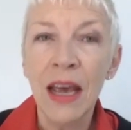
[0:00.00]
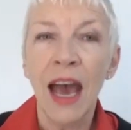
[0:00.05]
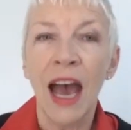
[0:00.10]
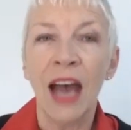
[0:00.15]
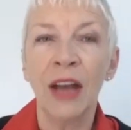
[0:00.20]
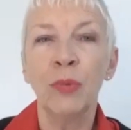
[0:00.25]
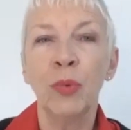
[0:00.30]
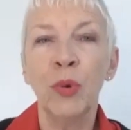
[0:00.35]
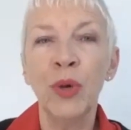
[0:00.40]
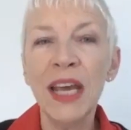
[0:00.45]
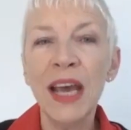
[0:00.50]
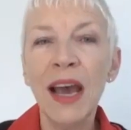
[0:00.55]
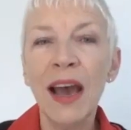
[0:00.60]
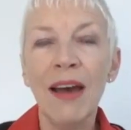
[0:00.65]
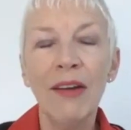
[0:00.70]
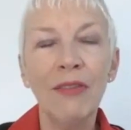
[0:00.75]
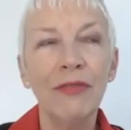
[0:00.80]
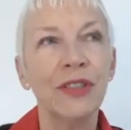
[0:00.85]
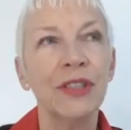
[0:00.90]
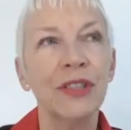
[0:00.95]
And we
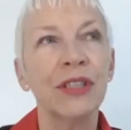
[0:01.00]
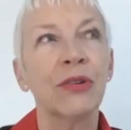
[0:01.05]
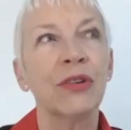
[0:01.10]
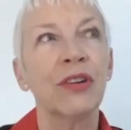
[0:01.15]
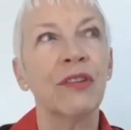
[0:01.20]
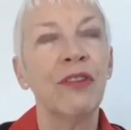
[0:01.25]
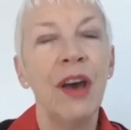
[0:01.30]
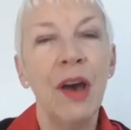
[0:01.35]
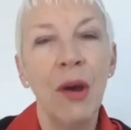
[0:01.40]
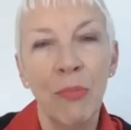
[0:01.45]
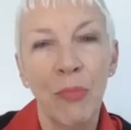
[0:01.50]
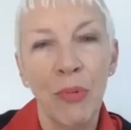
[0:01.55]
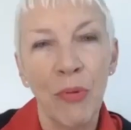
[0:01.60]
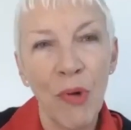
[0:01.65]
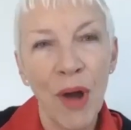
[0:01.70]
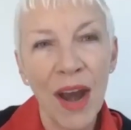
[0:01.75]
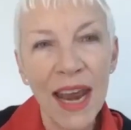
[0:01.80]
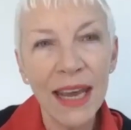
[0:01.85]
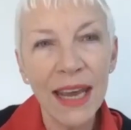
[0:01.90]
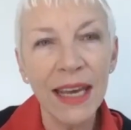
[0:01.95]
have to sort of
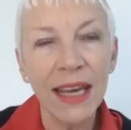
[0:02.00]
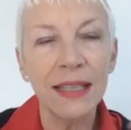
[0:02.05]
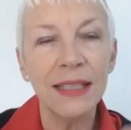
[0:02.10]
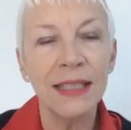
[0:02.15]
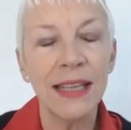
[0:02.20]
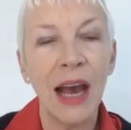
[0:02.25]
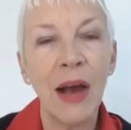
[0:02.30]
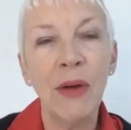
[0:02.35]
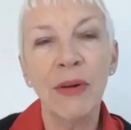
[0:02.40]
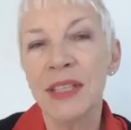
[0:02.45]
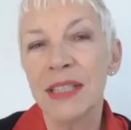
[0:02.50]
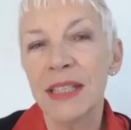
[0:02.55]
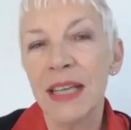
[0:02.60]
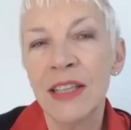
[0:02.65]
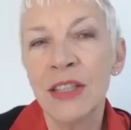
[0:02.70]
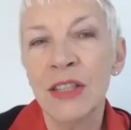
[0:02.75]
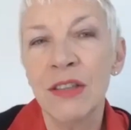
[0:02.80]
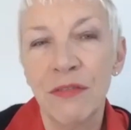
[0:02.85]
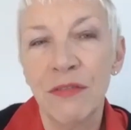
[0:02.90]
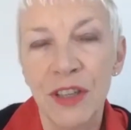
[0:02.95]
break it down as
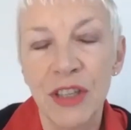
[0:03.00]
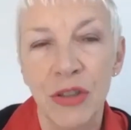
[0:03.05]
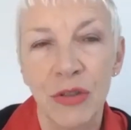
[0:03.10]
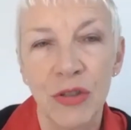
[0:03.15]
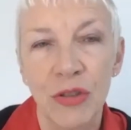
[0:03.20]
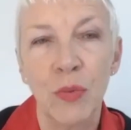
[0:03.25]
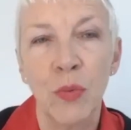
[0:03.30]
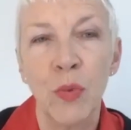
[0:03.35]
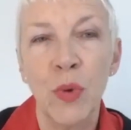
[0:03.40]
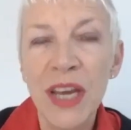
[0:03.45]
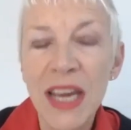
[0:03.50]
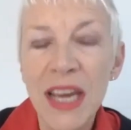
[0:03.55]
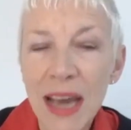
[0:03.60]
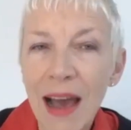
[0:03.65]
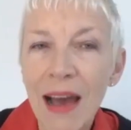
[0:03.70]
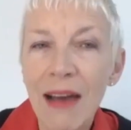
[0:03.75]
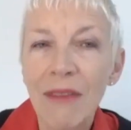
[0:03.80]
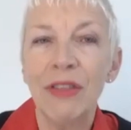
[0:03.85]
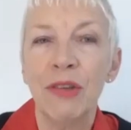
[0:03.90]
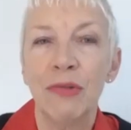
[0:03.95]
individuals. We
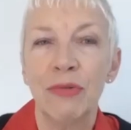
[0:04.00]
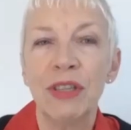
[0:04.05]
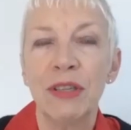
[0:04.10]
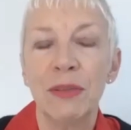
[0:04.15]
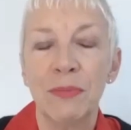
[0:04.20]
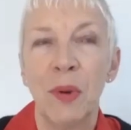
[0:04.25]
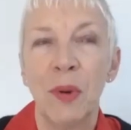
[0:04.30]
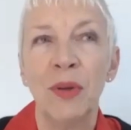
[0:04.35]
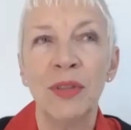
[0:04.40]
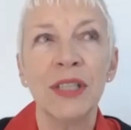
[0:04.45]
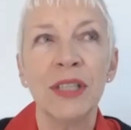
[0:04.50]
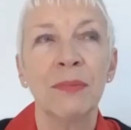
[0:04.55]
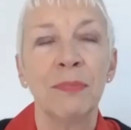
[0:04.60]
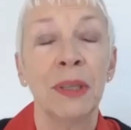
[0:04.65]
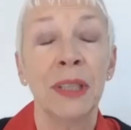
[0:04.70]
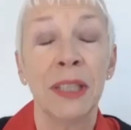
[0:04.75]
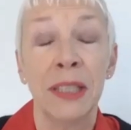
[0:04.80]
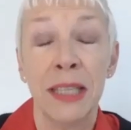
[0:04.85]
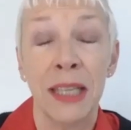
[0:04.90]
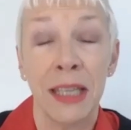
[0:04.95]
have the
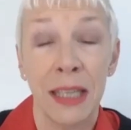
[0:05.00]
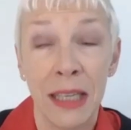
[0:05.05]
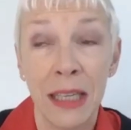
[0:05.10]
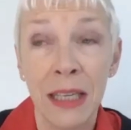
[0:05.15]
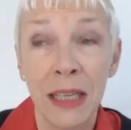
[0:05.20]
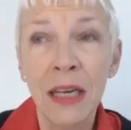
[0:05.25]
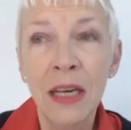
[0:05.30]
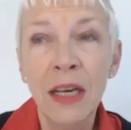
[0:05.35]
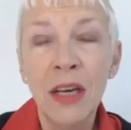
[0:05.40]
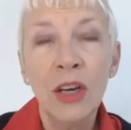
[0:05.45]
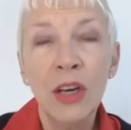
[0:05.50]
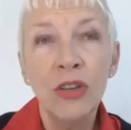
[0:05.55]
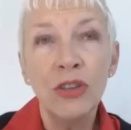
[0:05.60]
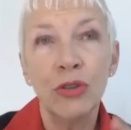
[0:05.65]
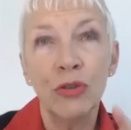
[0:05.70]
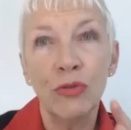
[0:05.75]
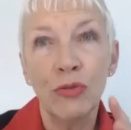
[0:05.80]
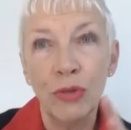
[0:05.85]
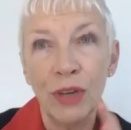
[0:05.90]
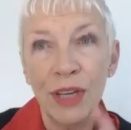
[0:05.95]
responsibility
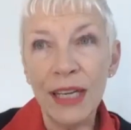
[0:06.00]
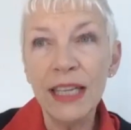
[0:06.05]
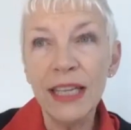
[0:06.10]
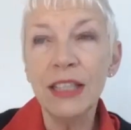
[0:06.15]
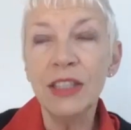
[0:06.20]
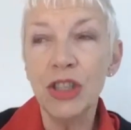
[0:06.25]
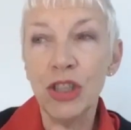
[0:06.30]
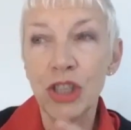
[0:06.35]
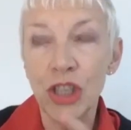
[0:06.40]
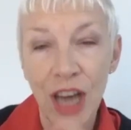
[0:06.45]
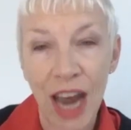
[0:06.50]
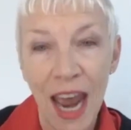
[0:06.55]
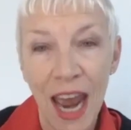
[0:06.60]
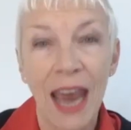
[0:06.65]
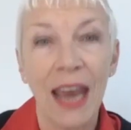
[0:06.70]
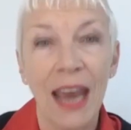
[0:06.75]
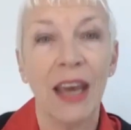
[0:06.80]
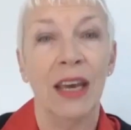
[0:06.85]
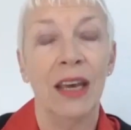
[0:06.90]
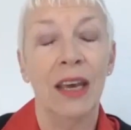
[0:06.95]
to really
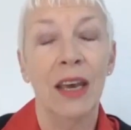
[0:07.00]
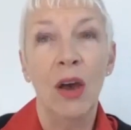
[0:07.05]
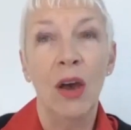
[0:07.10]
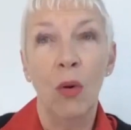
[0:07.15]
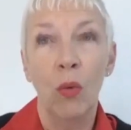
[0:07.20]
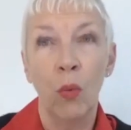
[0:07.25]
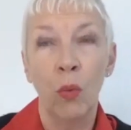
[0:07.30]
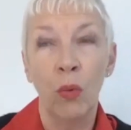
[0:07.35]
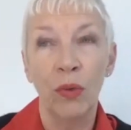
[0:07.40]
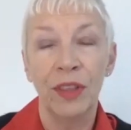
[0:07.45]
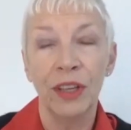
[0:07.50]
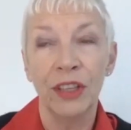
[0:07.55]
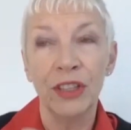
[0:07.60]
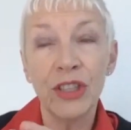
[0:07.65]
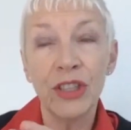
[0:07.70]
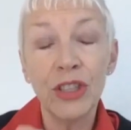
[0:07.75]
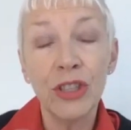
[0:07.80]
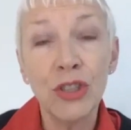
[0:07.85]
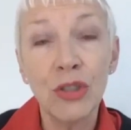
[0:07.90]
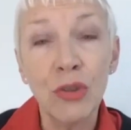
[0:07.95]
check the
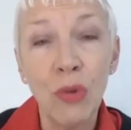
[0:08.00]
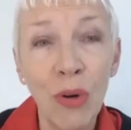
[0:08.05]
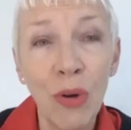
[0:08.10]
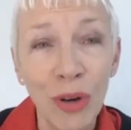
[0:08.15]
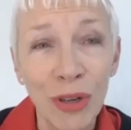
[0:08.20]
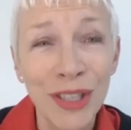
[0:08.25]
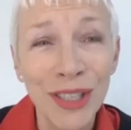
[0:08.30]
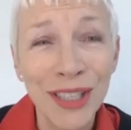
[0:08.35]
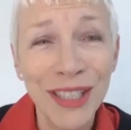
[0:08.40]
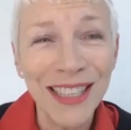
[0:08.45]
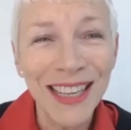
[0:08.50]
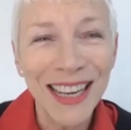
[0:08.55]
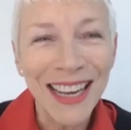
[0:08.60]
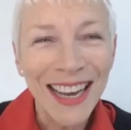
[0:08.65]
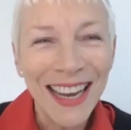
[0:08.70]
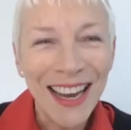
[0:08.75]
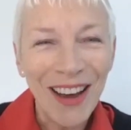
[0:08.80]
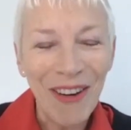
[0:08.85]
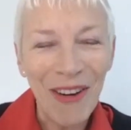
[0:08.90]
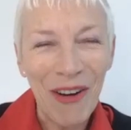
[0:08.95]
source
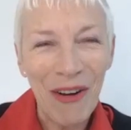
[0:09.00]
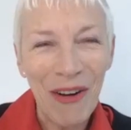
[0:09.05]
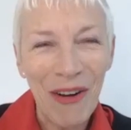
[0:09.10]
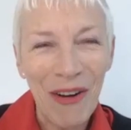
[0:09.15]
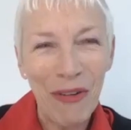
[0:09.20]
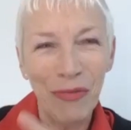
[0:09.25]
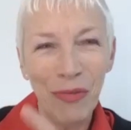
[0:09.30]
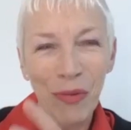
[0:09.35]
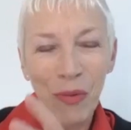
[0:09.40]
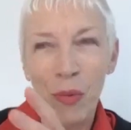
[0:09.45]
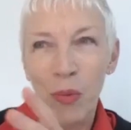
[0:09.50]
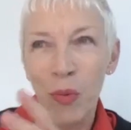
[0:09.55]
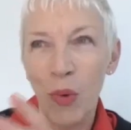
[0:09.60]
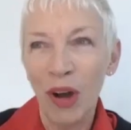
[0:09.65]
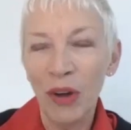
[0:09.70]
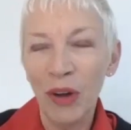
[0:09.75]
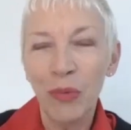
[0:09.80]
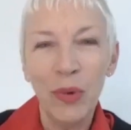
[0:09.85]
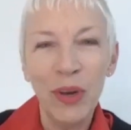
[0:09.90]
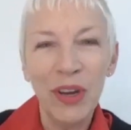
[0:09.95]
of
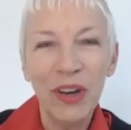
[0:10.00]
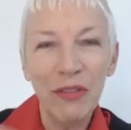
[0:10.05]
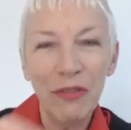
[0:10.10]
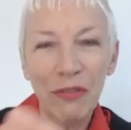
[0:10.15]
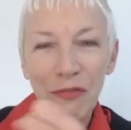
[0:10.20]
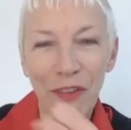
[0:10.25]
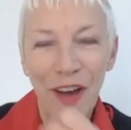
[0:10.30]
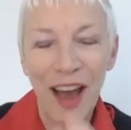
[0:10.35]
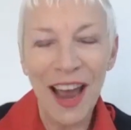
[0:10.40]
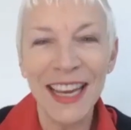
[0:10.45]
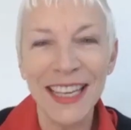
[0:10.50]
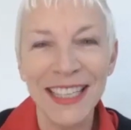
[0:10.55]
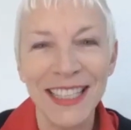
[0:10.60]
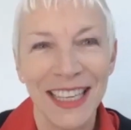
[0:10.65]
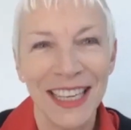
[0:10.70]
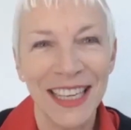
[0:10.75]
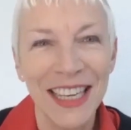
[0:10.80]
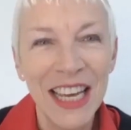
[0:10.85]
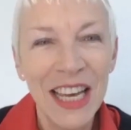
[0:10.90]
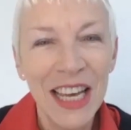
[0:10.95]
what we're
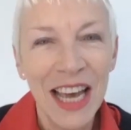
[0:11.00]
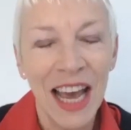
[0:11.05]
finding.